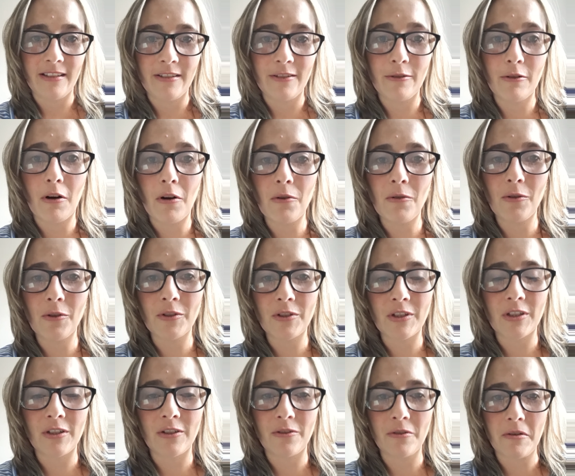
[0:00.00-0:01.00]
you are
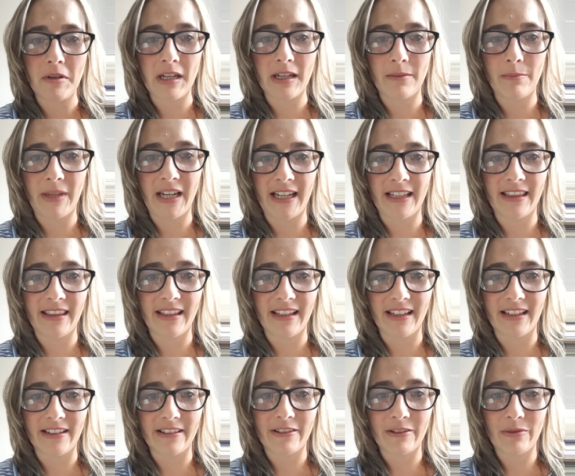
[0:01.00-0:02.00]
also doing a bad
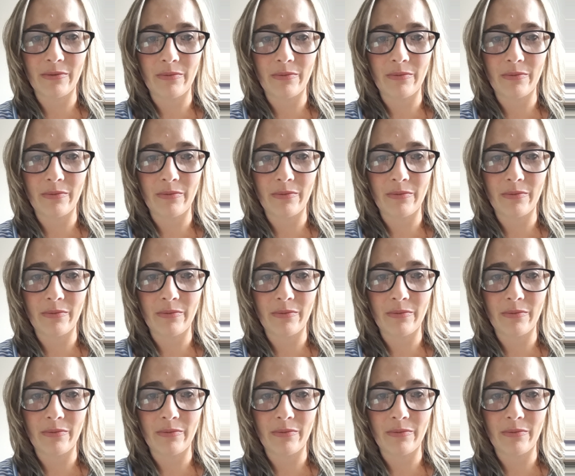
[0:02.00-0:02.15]
thing